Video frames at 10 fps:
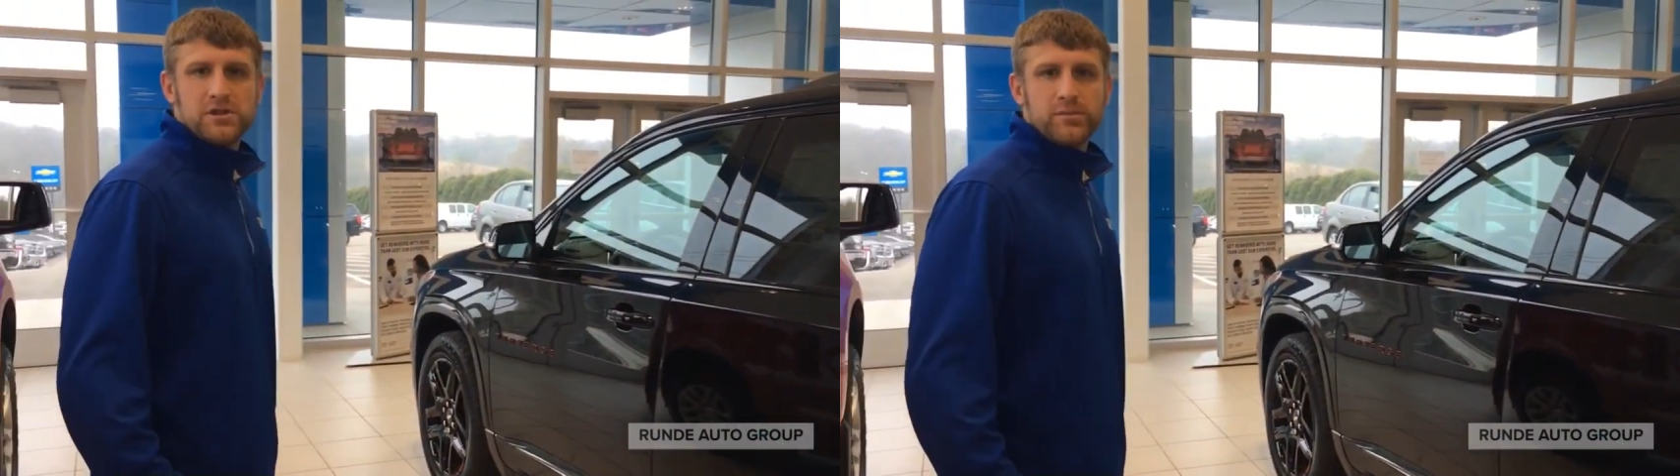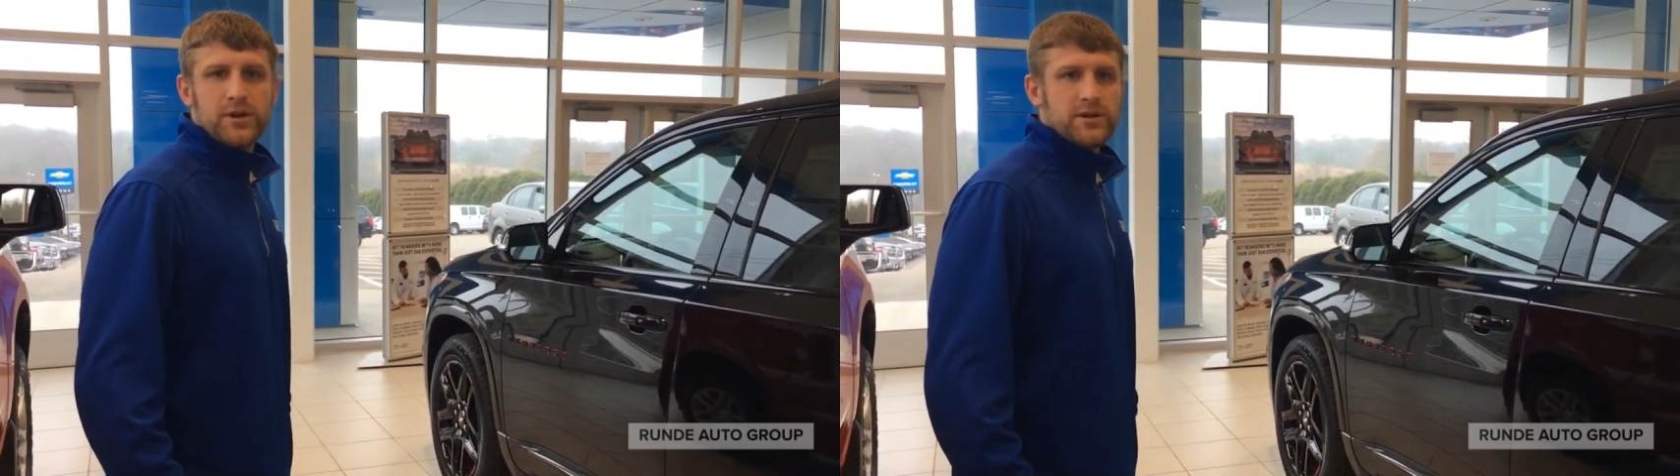
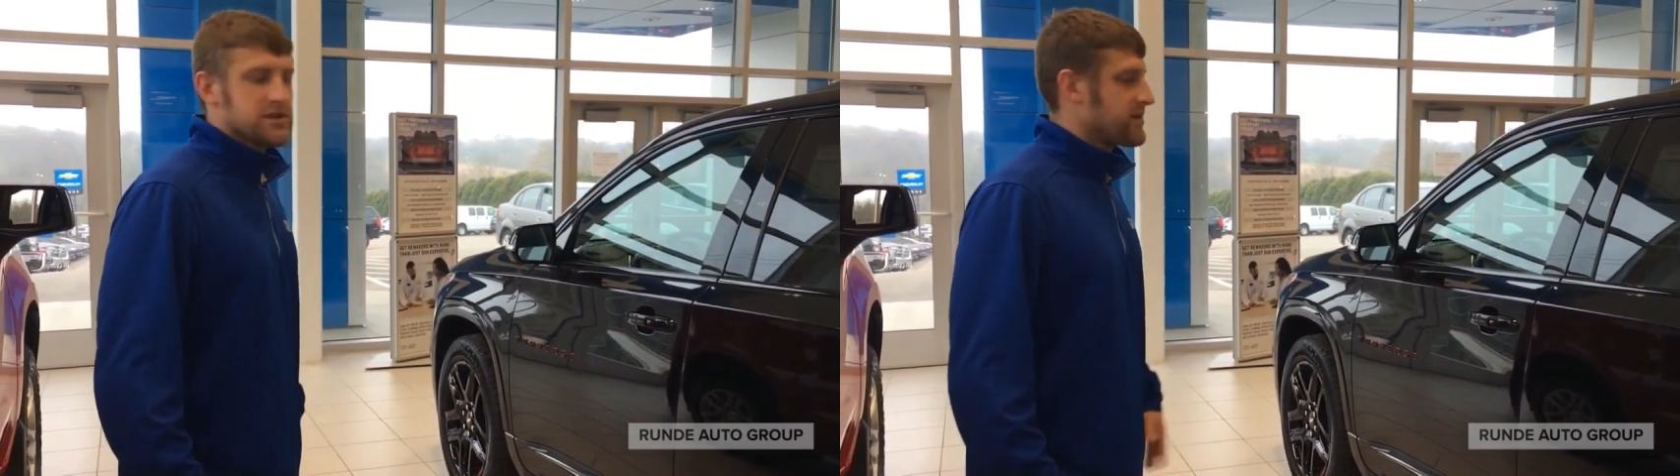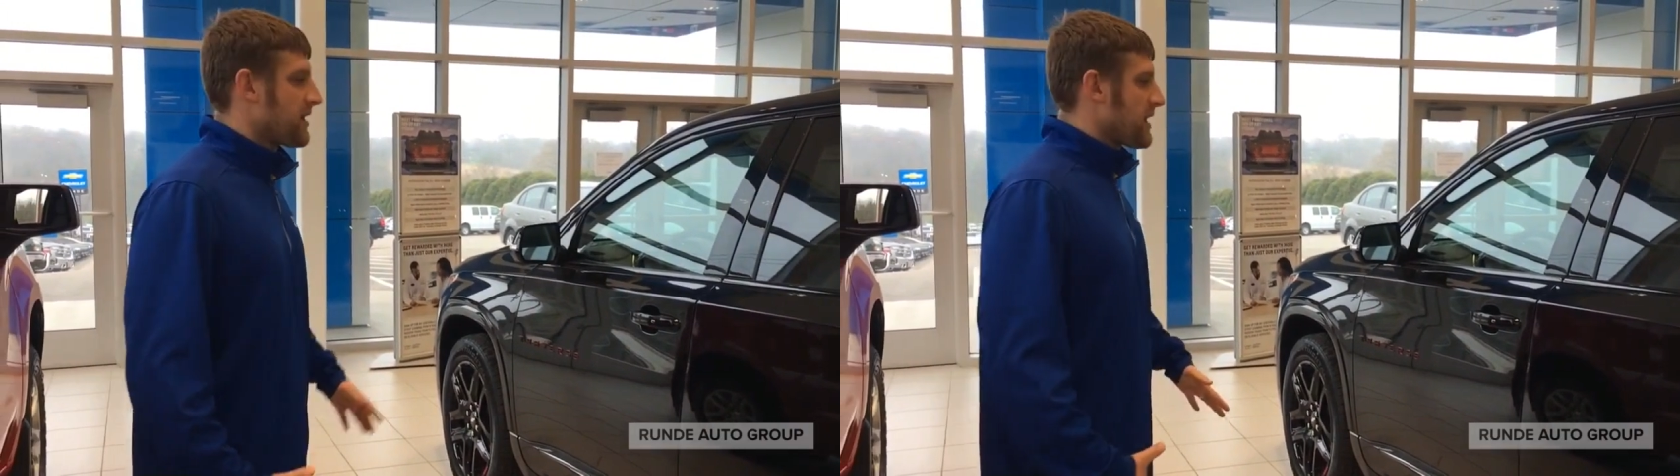purse.
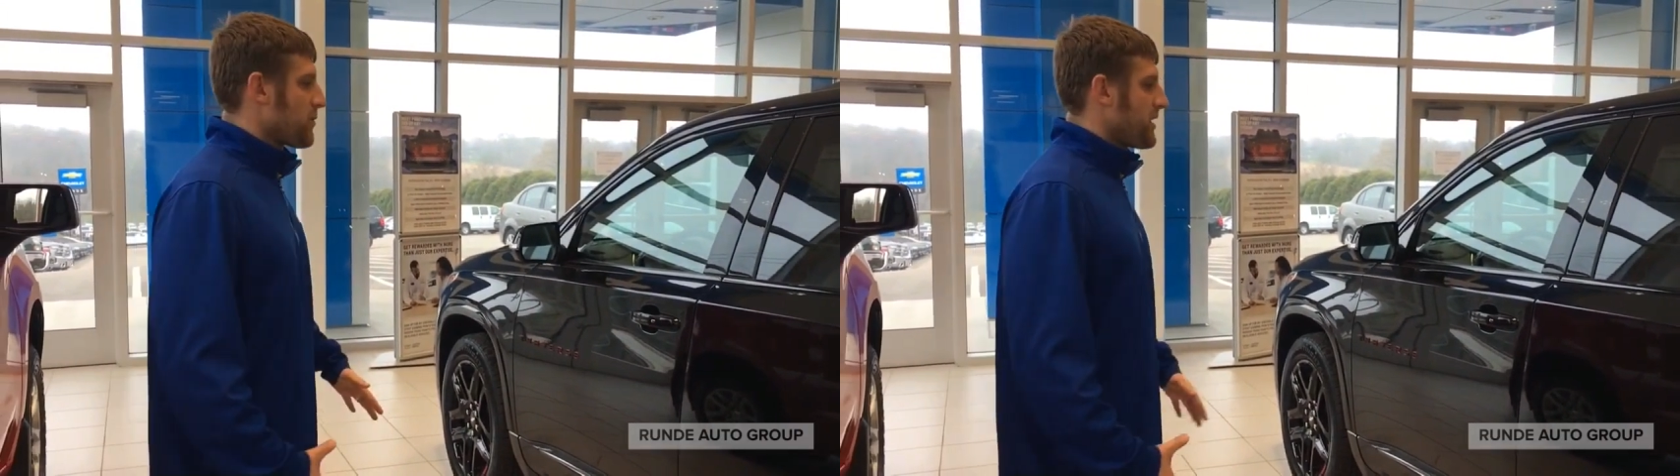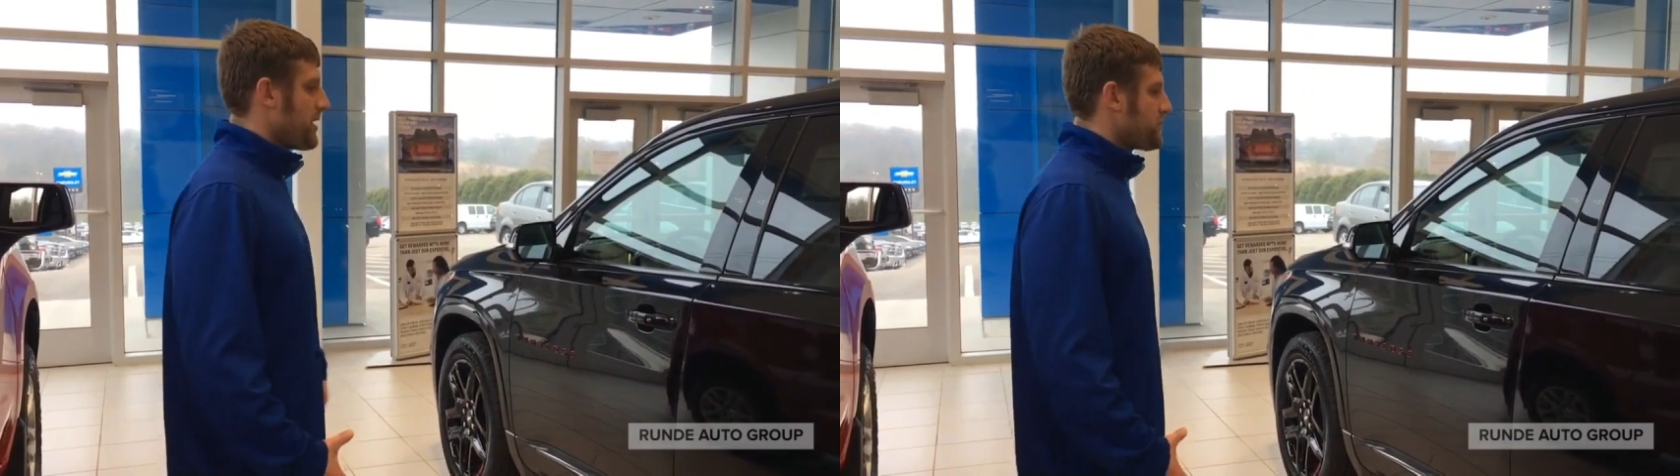You can come
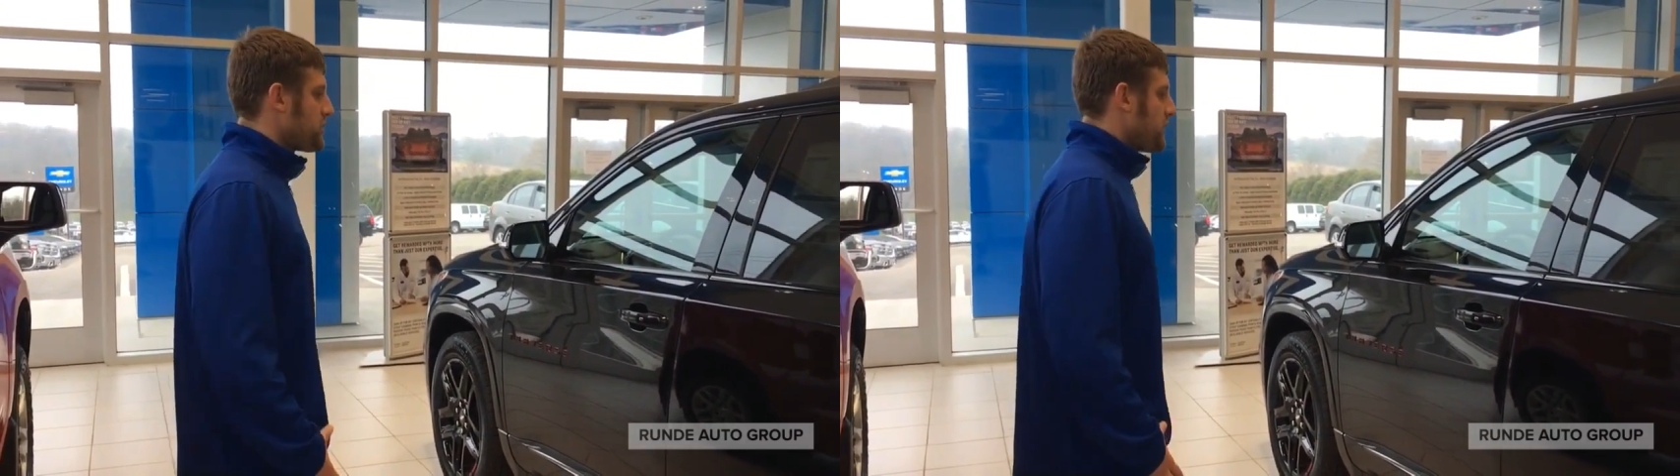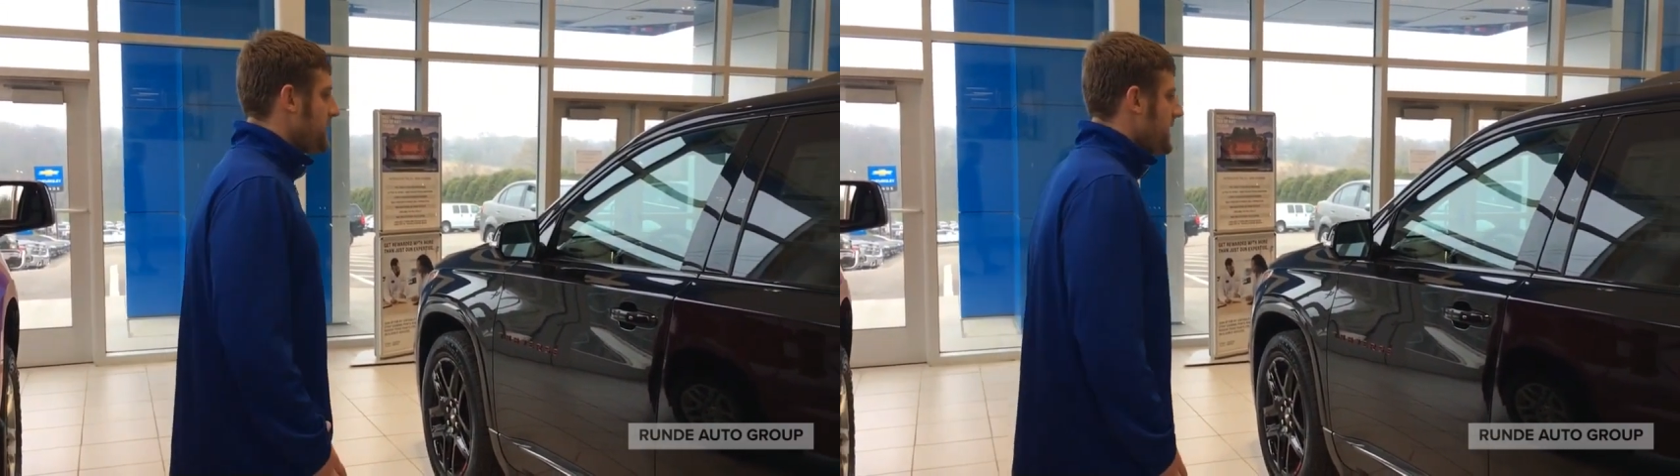right up
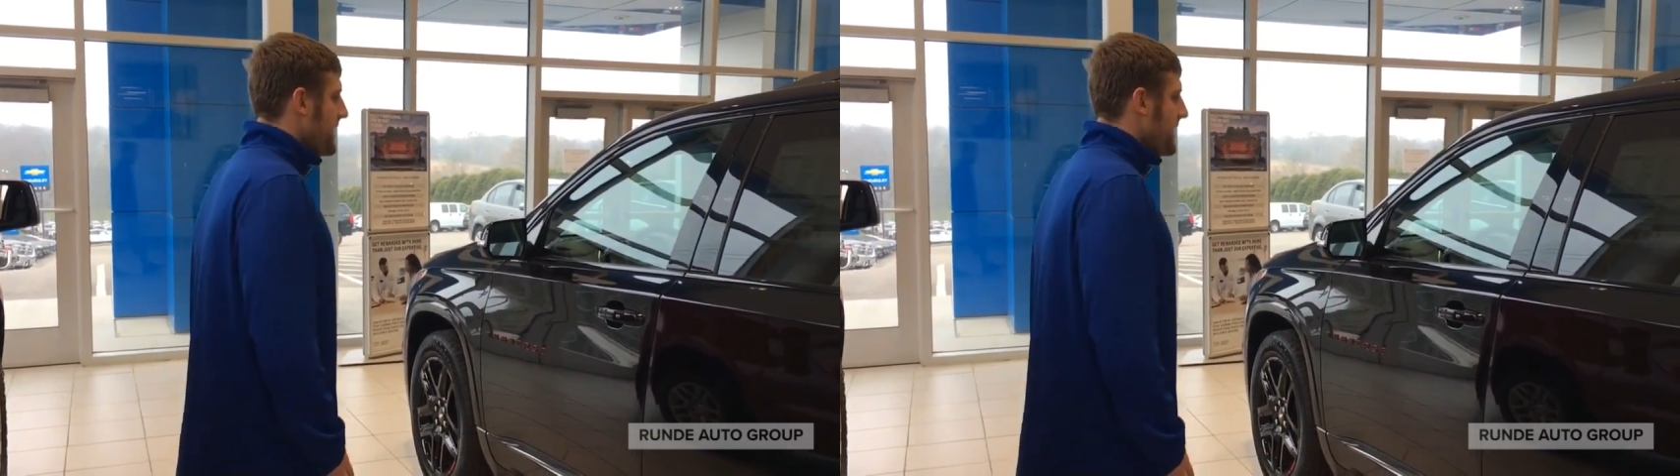to it.